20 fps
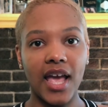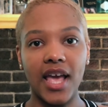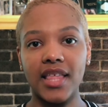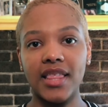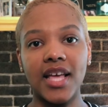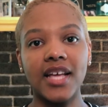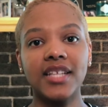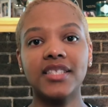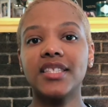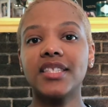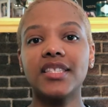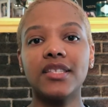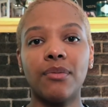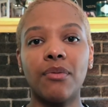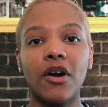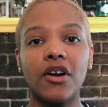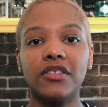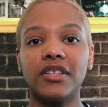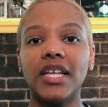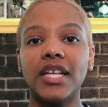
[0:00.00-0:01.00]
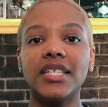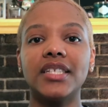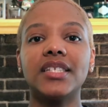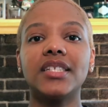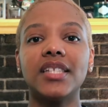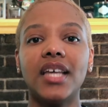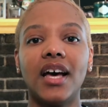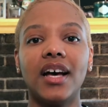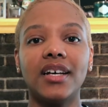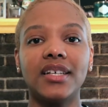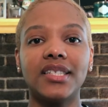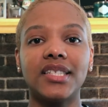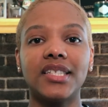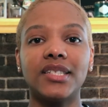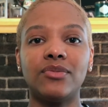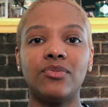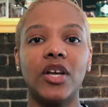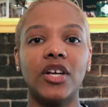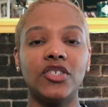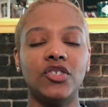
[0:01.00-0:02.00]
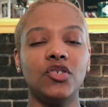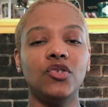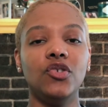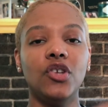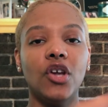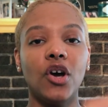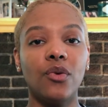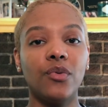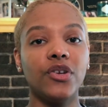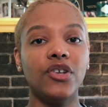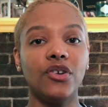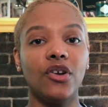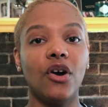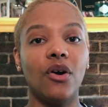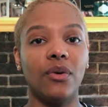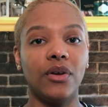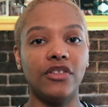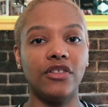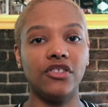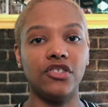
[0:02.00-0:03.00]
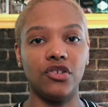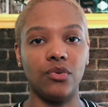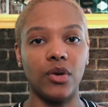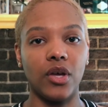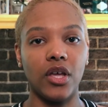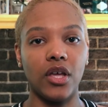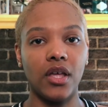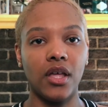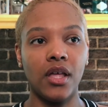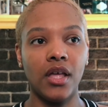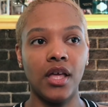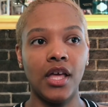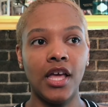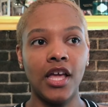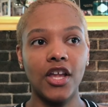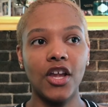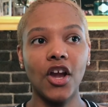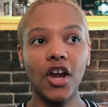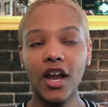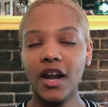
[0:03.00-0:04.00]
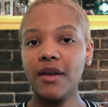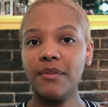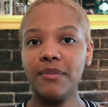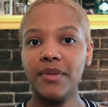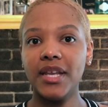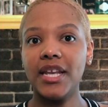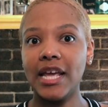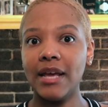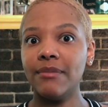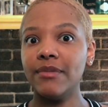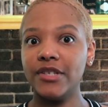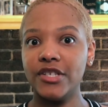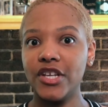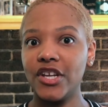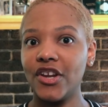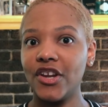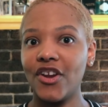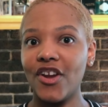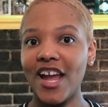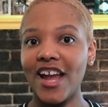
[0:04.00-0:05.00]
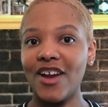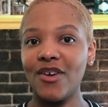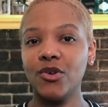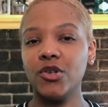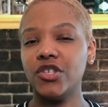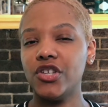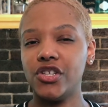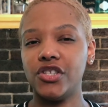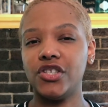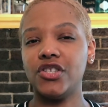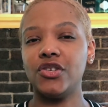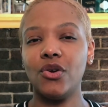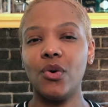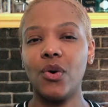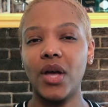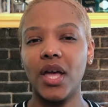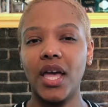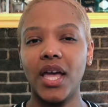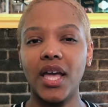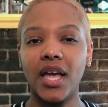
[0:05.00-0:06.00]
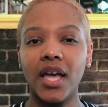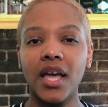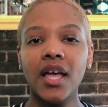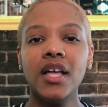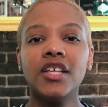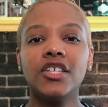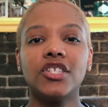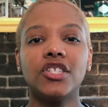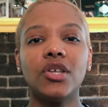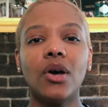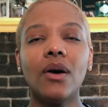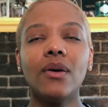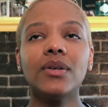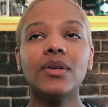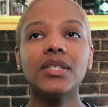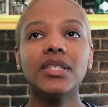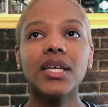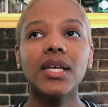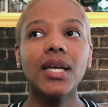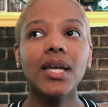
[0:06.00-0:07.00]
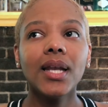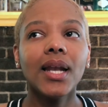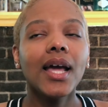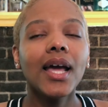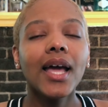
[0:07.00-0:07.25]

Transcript: And that's the part that sucks. It's because you know when you go into it, you're going to be damaging your hair, which is annoying. So I was like, can